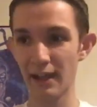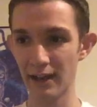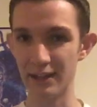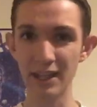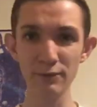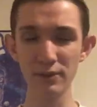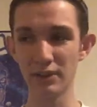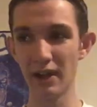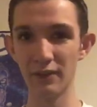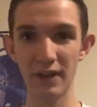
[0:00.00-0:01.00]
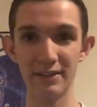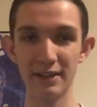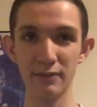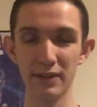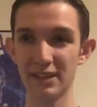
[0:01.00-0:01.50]
And even the
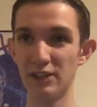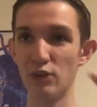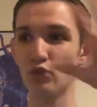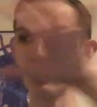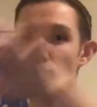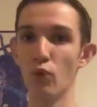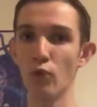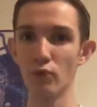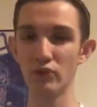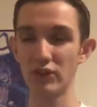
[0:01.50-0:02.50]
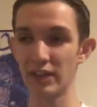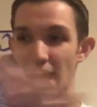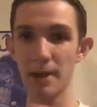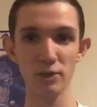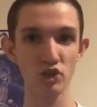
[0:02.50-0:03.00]
idea of like they use the wolves as like
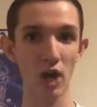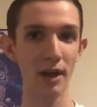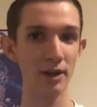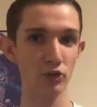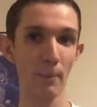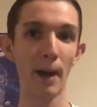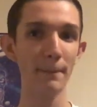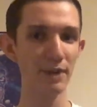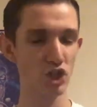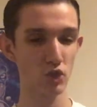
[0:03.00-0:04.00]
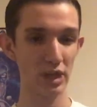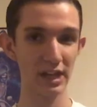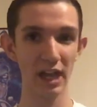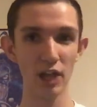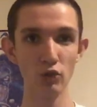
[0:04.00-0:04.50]
animatronics or puppetry
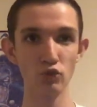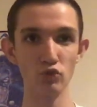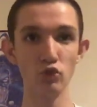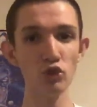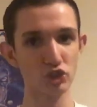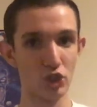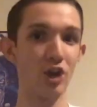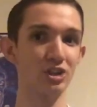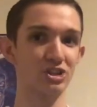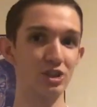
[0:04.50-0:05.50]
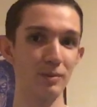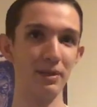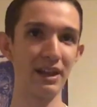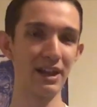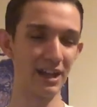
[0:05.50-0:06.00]
looks awesome.
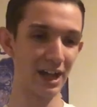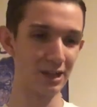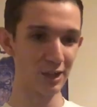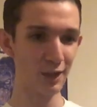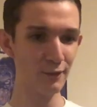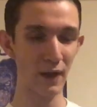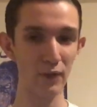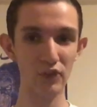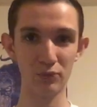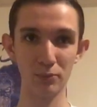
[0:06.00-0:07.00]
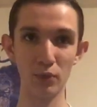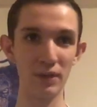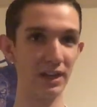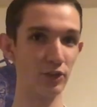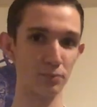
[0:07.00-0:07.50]
I love how this
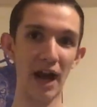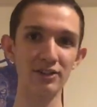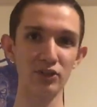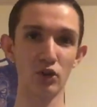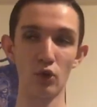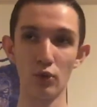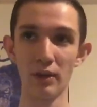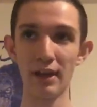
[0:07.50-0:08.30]
movie is practical.